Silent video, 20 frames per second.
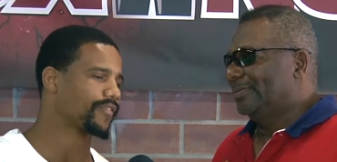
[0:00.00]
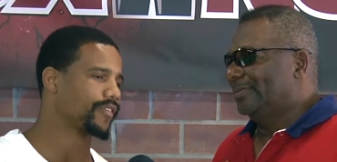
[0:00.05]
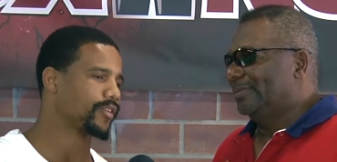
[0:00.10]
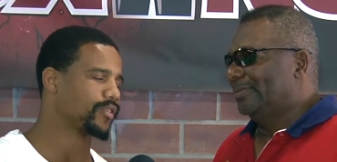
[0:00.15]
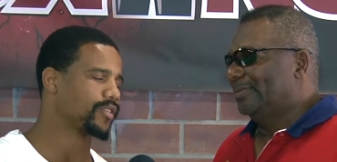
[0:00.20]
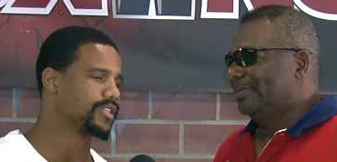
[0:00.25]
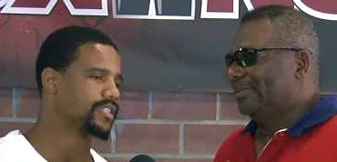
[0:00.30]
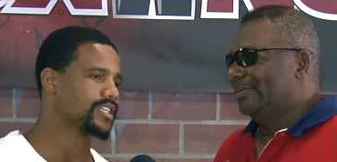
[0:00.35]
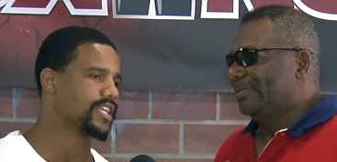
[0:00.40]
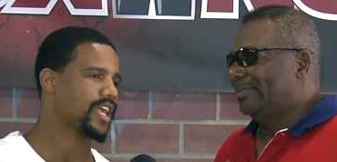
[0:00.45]

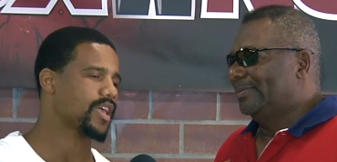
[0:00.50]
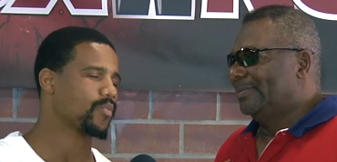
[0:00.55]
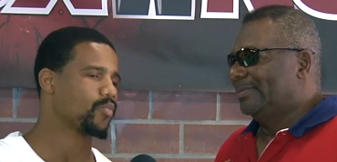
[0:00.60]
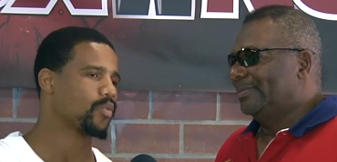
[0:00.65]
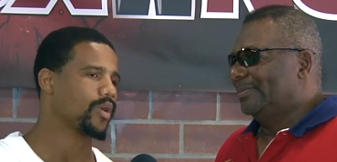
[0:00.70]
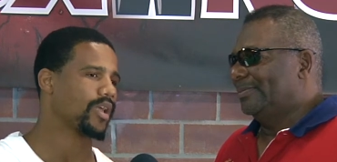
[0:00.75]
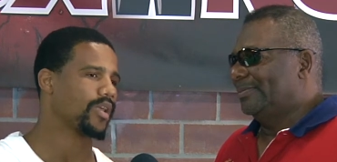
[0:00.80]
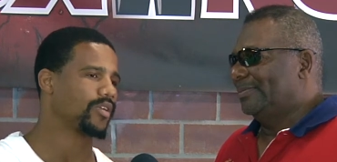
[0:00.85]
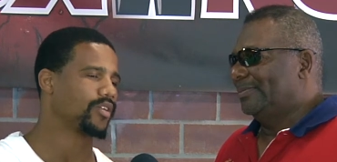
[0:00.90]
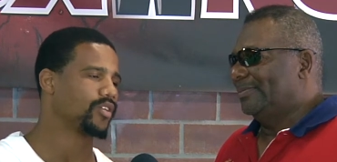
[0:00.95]
Speaker 1: feel the
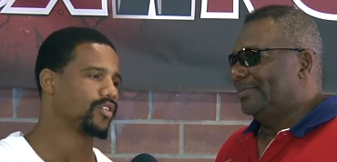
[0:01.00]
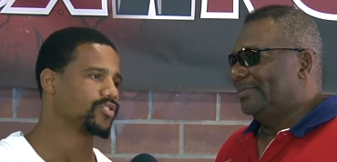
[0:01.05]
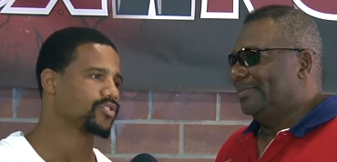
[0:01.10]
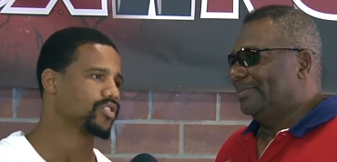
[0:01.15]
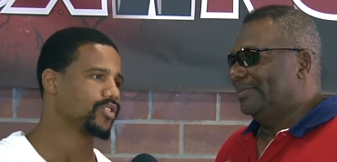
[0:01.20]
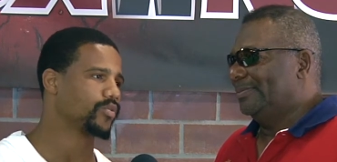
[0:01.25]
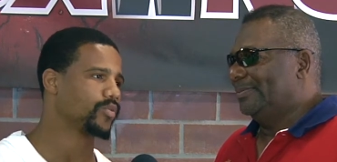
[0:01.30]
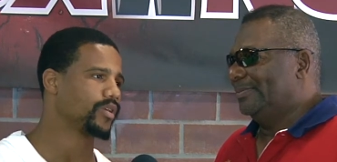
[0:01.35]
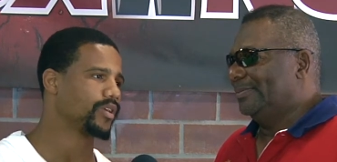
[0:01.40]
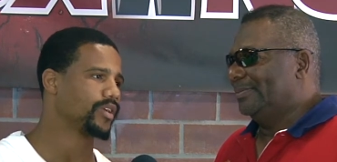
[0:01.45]
same way. You know,
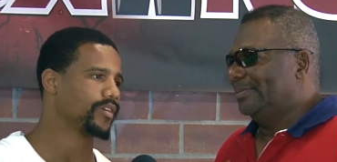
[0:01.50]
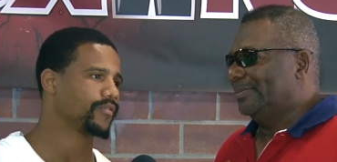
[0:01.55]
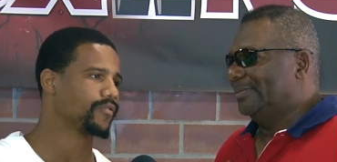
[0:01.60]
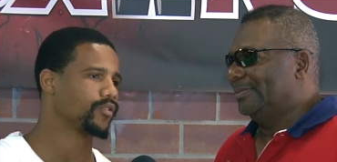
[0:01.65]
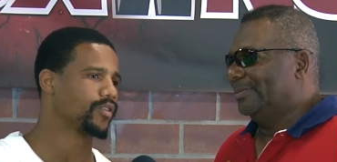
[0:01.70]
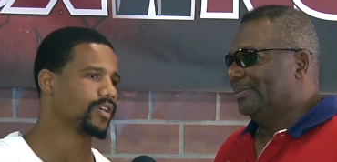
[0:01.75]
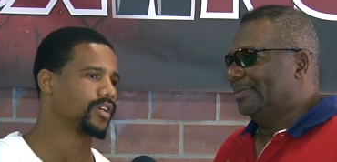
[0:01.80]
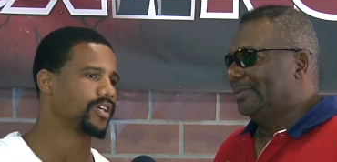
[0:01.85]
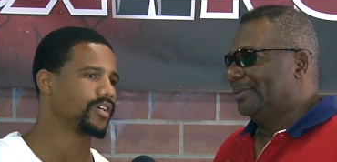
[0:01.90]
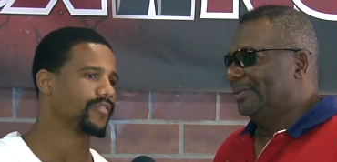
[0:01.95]
so we're in
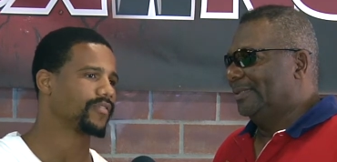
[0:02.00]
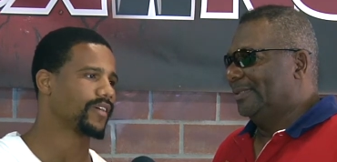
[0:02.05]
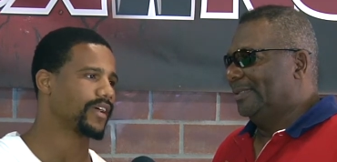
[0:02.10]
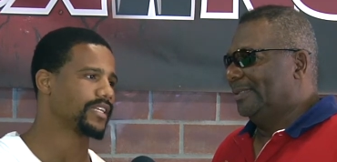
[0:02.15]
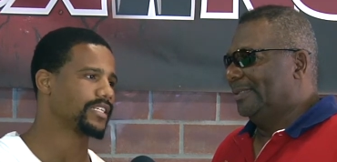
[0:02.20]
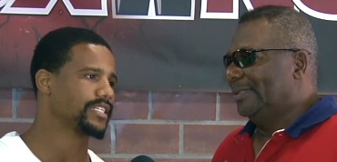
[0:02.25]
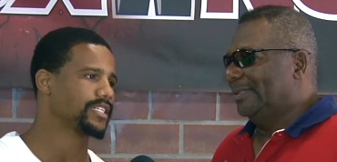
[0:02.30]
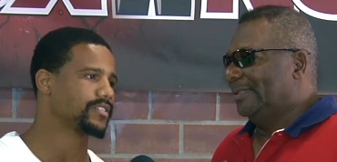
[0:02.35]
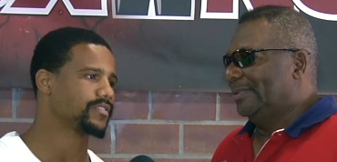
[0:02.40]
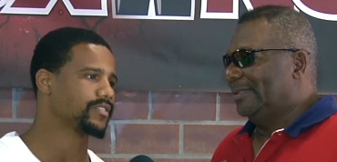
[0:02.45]
for a good
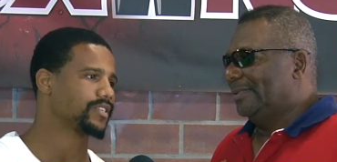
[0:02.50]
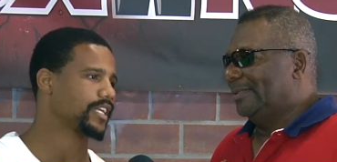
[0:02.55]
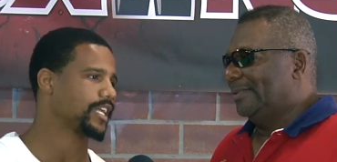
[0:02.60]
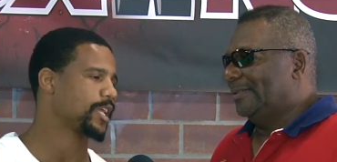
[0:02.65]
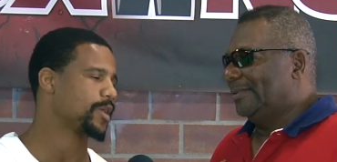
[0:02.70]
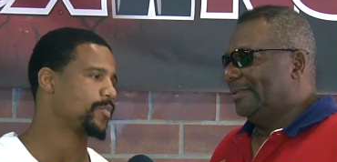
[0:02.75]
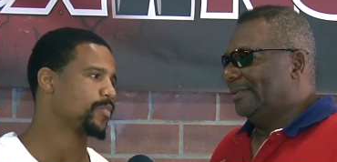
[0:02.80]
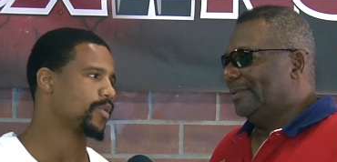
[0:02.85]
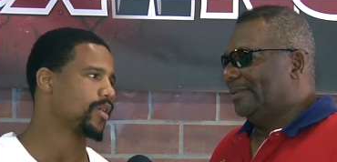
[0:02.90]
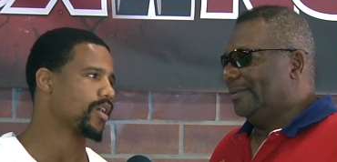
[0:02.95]
fight just to
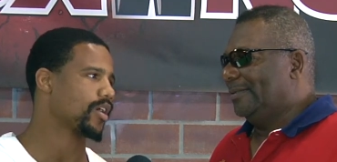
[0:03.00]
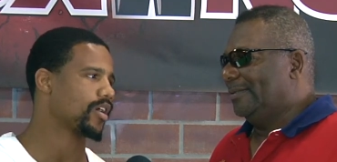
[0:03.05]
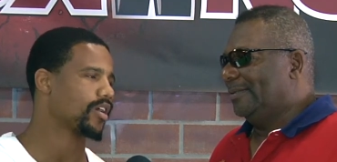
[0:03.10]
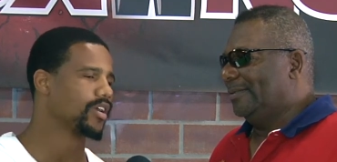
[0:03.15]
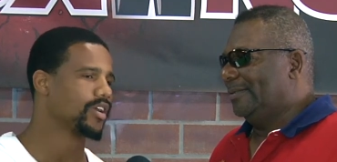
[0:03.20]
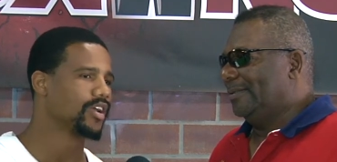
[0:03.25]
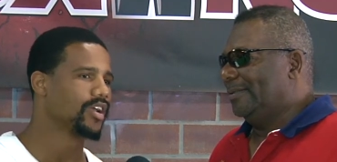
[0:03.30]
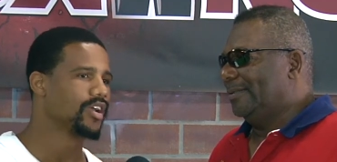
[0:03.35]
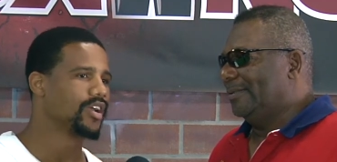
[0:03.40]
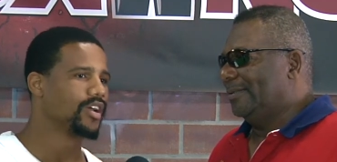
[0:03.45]
keep
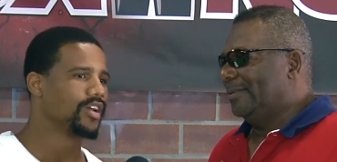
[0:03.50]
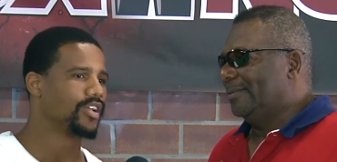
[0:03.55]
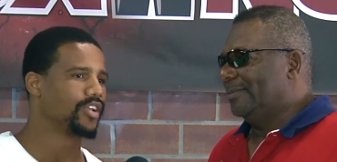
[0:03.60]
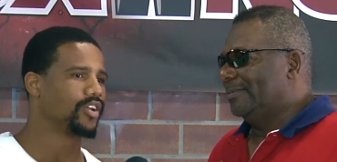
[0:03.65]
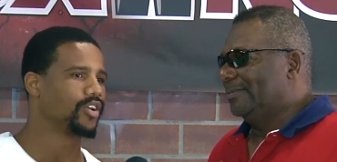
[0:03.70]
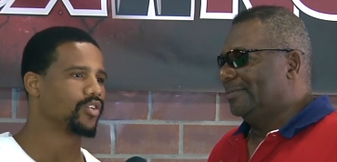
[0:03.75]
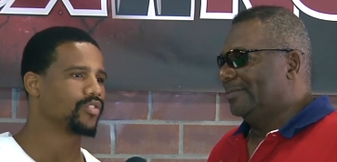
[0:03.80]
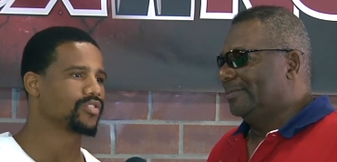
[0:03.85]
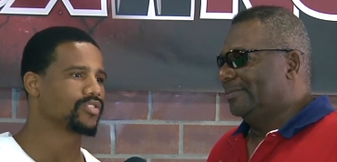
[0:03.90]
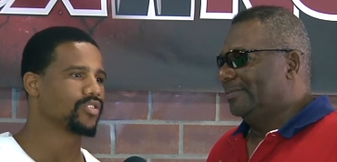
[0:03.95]
our,
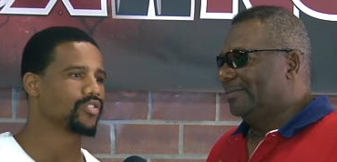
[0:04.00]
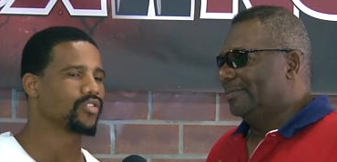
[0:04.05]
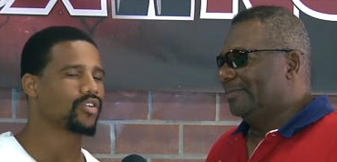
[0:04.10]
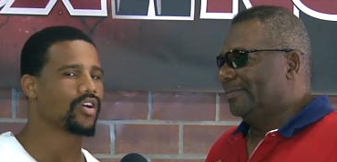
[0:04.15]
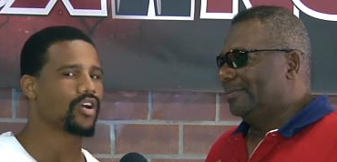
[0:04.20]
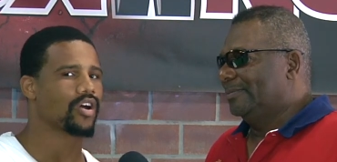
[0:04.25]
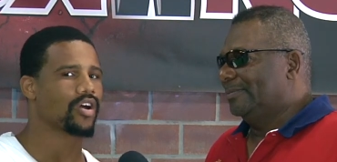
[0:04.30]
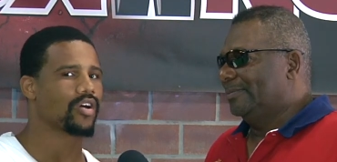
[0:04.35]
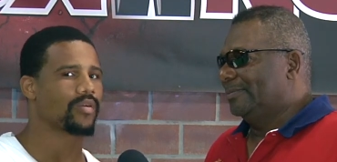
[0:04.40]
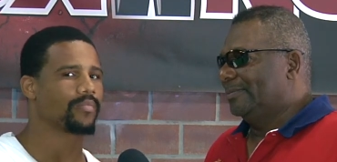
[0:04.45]
you know,
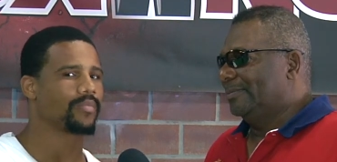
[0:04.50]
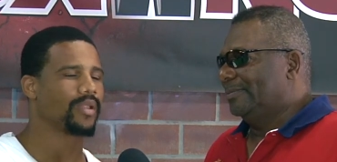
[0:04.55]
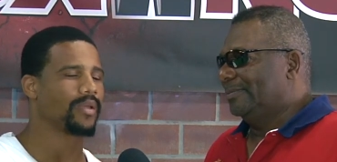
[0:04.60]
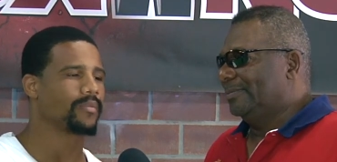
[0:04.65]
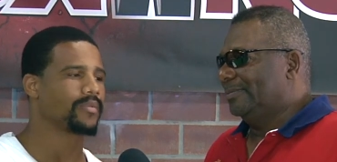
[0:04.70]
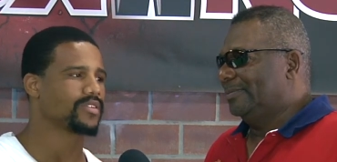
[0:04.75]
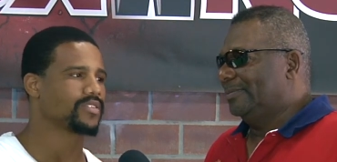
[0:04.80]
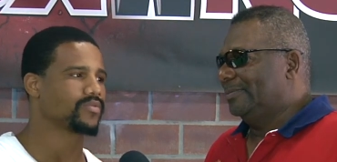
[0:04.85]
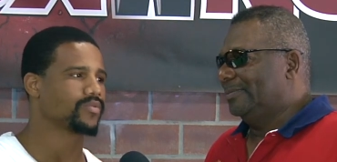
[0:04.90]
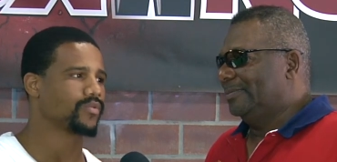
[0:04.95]
so-called
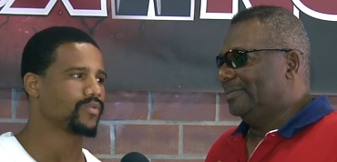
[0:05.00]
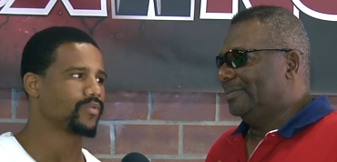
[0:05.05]
blemish